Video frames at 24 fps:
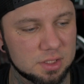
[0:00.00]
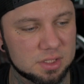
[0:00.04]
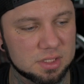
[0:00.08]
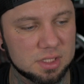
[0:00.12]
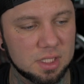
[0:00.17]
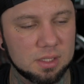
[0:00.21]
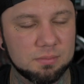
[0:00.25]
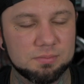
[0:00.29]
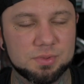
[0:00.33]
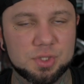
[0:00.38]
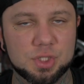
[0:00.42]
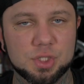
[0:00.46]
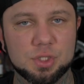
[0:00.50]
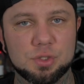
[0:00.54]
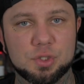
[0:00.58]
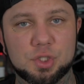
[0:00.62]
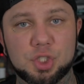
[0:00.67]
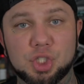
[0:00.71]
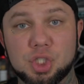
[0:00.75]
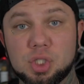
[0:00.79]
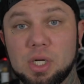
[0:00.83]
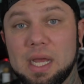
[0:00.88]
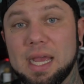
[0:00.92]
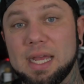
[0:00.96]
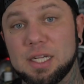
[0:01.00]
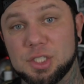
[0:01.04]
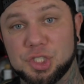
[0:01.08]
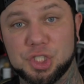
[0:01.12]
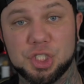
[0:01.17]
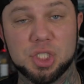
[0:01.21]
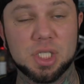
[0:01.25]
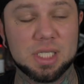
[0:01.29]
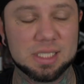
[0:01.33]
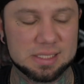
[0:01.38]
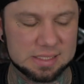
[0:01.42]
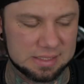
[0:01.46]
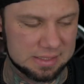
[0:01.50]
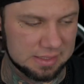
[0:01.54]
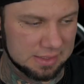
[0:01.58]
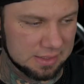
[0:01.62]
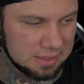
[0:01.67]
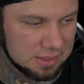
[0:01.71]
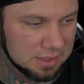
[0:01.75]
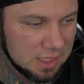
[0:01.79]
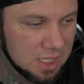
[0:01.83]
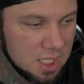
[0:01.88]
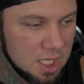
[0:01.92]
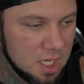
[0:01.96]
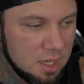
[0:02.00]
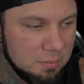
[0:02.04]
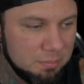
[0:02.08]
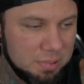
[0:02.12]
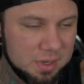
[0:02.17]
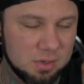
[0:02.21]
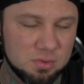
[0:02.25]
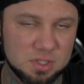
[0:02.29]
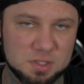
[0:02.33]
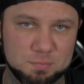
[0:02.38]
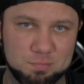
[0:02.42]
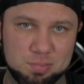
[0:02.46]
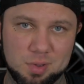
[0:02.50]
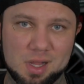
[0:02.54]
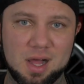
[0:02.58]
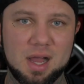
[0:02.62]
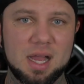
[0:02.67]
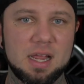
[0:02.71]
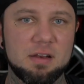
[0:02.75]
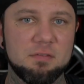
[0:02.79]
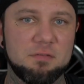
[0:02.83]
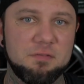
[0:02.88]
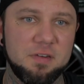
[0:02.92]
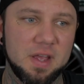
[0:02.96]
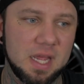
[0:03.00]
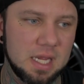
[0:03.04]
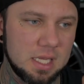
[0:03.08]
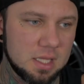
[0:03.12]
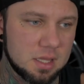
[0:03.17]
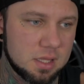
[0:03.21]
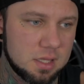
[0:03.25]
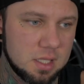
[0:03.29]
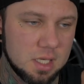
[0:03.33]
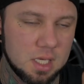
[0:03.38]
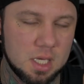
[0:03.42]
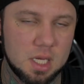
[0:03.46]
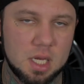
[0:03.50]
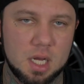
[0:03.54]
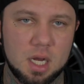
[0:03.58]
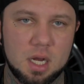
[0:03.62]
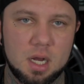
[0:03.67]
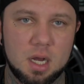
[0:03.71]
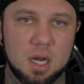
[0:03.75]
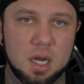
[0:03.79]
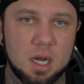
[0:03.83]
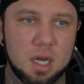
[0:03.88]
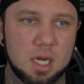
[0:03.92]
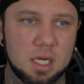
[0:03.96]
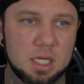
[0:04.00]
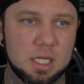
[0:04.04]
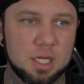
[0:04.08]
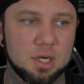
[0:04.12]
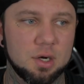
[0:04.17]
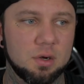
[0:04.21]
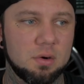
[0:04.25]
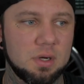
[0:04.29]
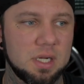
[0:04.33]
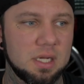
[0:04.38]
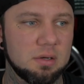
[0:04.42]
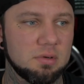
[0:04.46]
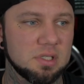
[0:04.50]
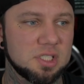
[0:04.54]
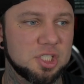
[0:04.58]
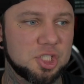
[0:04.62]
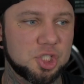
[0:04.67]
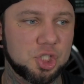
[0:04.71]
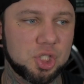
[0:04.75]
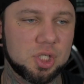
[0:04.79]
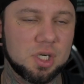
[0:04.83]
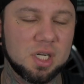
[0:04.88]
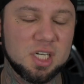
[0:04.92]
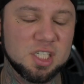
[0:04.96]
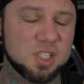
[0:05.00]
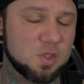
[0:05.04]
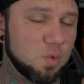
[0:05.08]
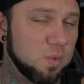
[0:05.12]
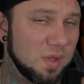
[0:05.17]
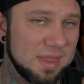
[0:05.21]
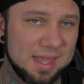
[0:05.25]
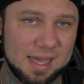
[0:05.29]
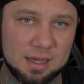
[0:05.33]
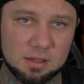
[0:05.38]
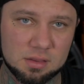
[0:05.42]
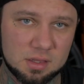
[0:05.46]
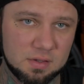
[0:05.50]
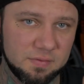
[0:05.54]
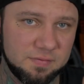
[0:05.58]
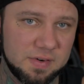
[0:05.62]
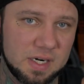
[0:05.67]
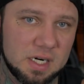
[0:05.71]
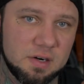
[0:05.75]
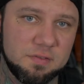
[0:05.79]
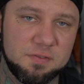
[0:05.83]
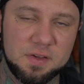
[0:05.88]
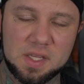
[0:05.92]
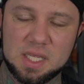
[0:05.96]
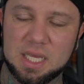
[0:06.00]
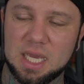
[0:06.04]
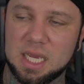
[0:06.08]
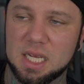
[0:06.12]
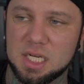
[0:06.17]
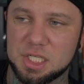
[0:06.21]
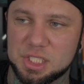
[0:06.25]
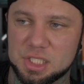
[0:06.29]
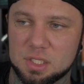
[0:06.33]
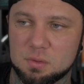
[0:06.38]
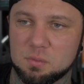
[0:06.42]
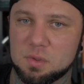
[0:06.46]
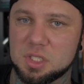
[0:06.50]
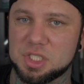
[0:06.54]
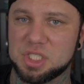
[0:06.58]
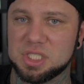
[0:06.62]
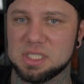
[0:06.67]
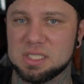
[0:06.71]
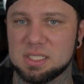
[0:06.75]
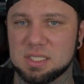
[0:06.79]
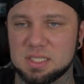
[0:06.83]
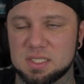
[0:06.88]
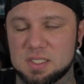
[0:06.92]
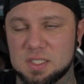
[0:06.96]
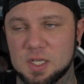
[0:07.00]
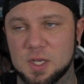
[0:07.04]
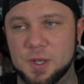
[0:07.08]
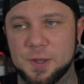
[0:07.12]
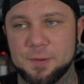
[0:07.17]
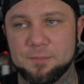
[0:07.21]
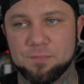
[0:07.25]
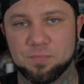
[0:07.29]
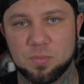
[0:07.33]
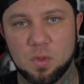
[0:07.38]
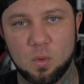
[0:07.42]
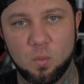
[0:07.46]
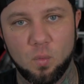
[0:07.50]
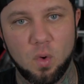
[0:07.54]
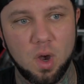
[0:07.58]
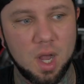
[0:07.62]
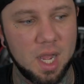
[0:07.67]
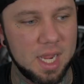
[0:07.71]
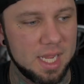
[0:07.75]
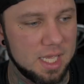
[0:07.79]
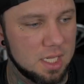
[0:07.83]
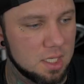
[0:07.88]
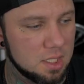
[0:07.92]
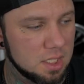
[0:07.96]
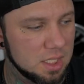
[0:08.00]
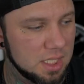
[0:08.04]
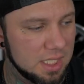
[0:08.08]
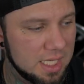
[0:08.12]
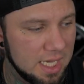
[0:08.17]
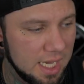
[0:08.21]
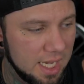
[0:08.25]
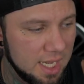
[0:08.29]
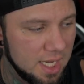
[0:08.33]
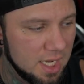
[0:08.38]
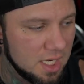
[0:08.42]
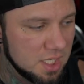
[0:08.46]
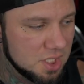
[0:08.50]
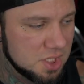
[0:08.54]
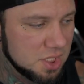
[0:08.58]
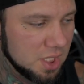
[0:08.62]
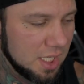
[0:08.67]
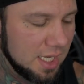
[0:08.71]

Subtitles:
up to and trusted, but it was blind faith. It was trust without the verification, which is why in Uncaged,